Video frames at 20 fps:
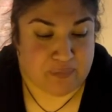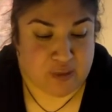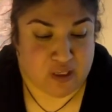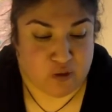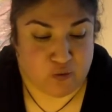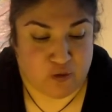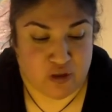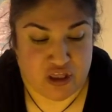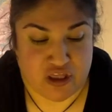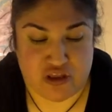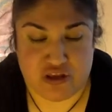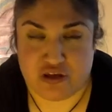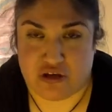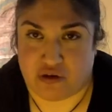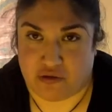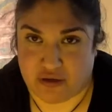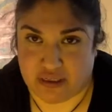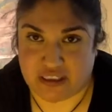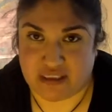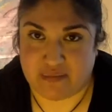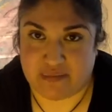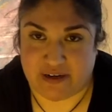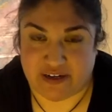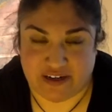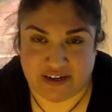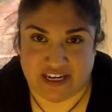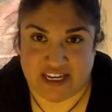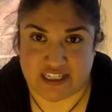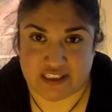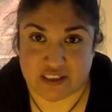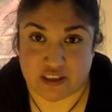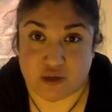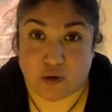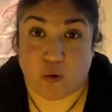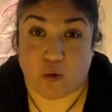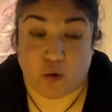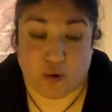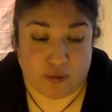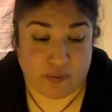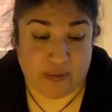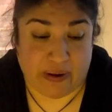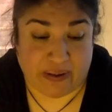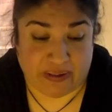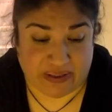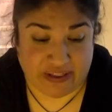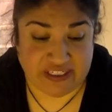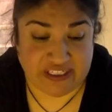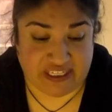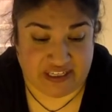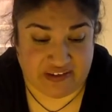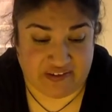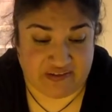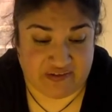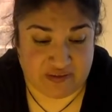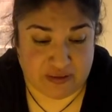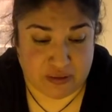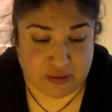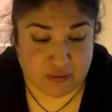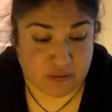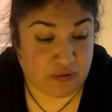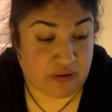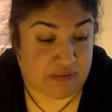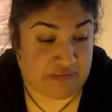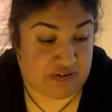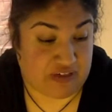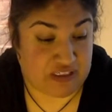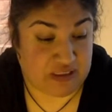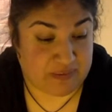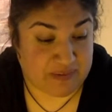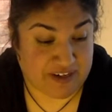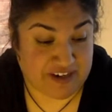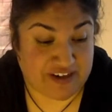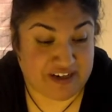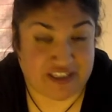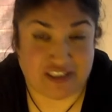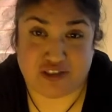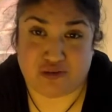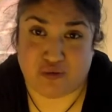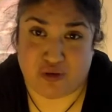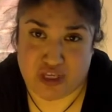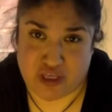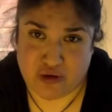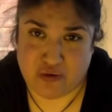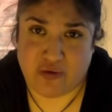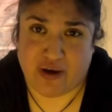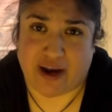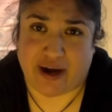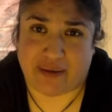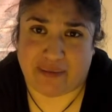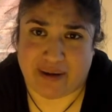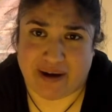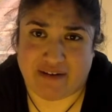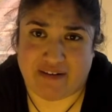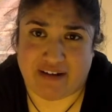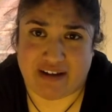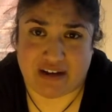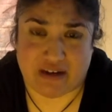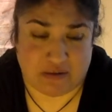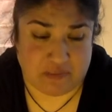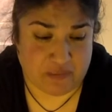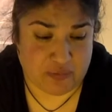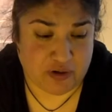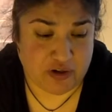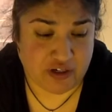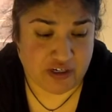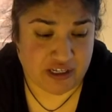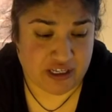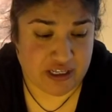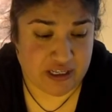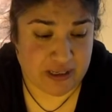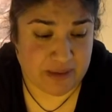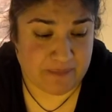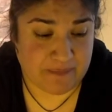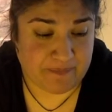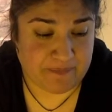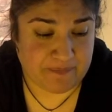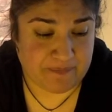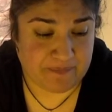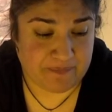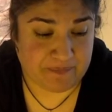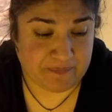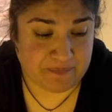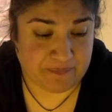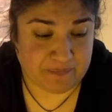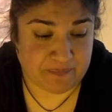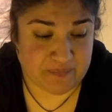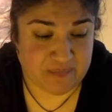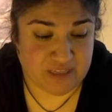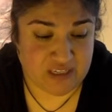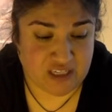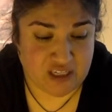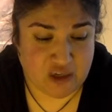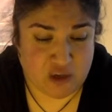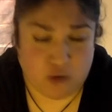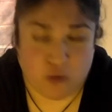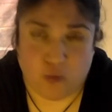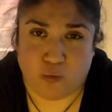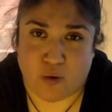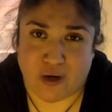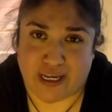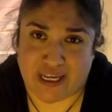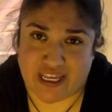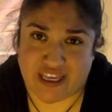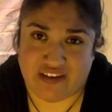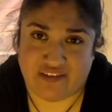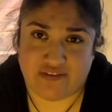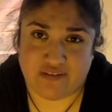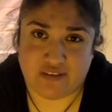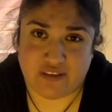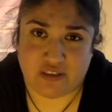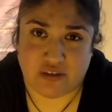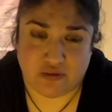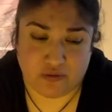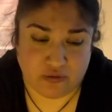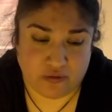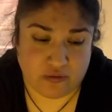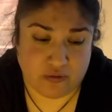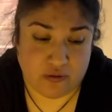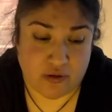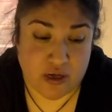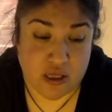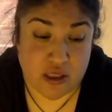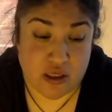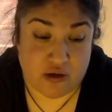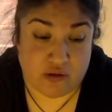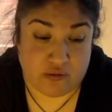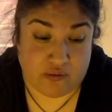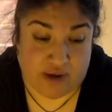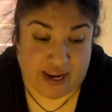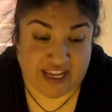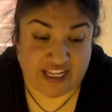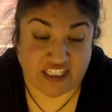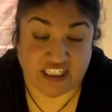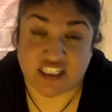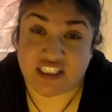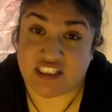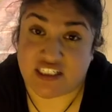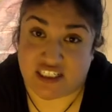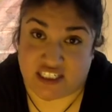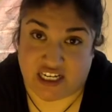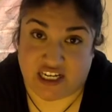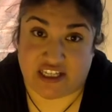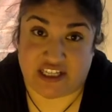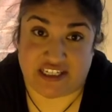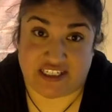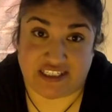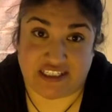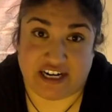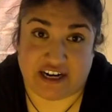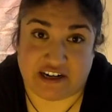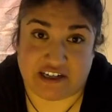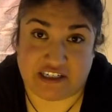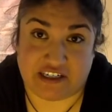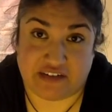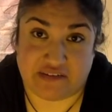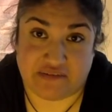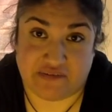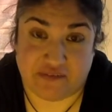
with no experience or relatives who have experienced what you read about in your book, what gives you the right to tell this narrative?